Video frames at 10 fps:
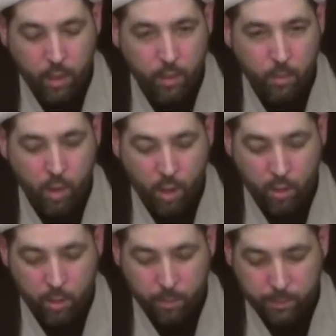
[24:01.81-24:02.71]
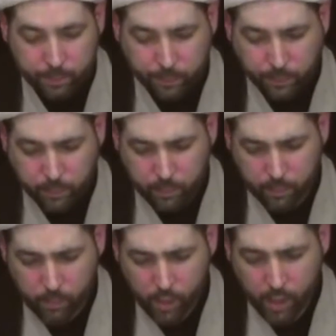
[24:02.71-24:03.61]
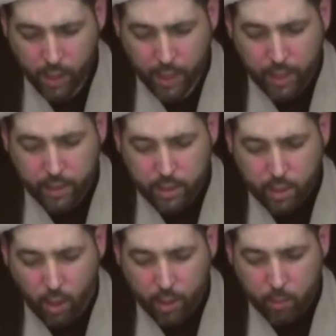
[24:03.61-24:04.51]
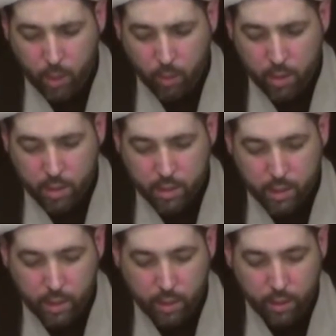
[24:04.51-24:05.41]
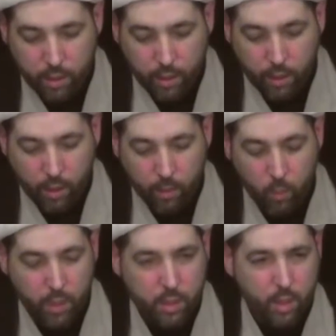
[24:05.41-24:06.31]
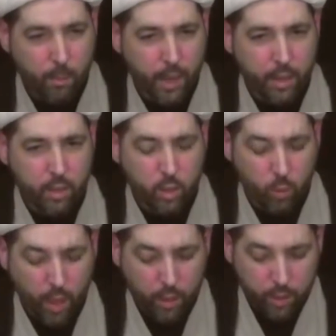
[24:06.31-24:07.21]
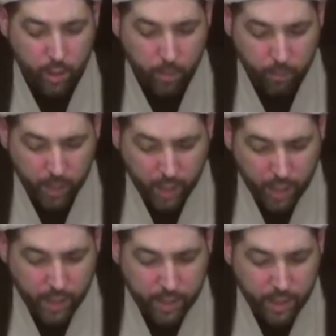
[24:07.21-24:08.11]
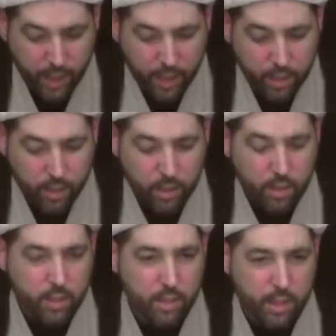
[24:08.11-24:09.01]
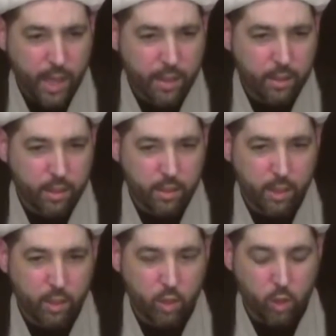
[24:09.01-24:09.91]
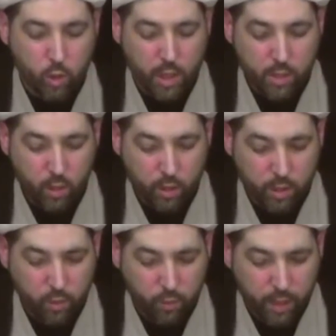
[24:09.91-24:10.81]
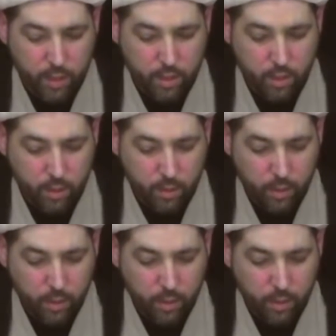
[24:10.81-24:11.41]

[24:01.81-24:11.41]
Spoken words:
Muharram. And he saw Imam Ridha seated with his companions around him, and he had sadness and distress on his face.